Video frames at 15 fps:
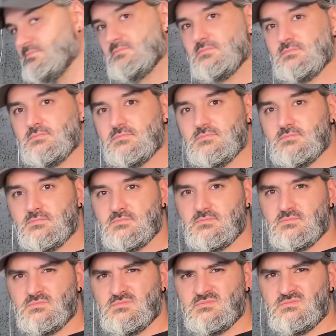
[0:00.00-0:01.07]

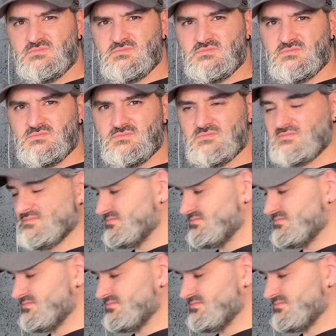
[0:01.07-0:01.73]
No one is speaking in this clip.